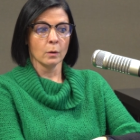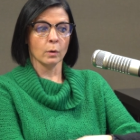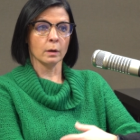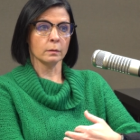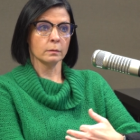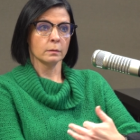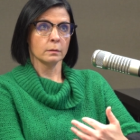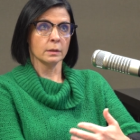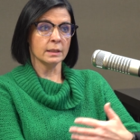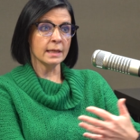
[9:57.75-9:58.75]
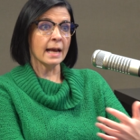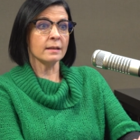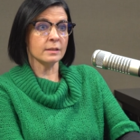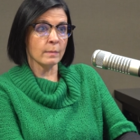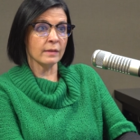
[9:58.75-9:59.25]
Well,
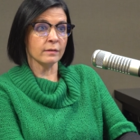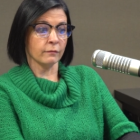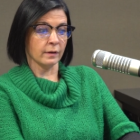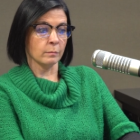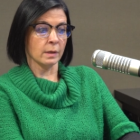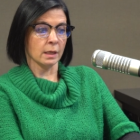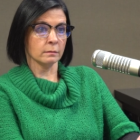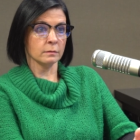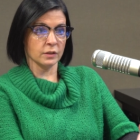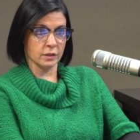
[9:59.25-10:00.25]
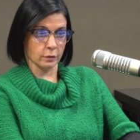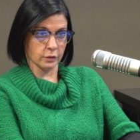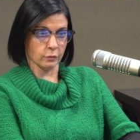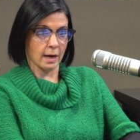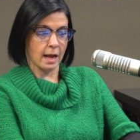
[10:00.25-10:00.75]
yes, methamphetamine still
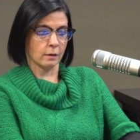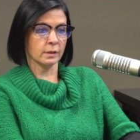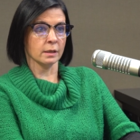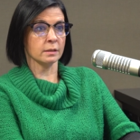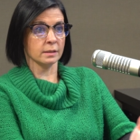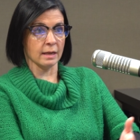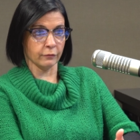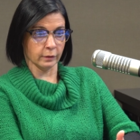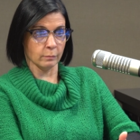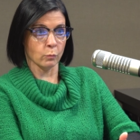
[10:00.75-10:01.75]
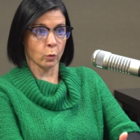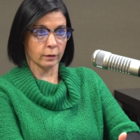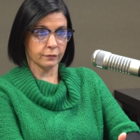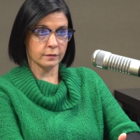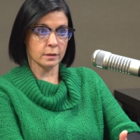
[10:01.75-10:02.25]
is around and it's definitely
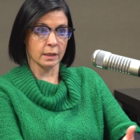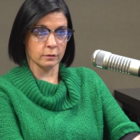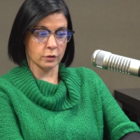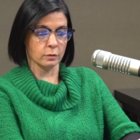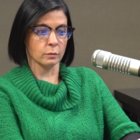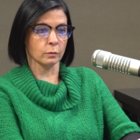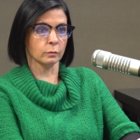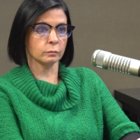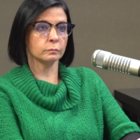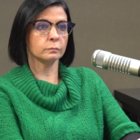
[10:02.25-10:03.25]
morphed into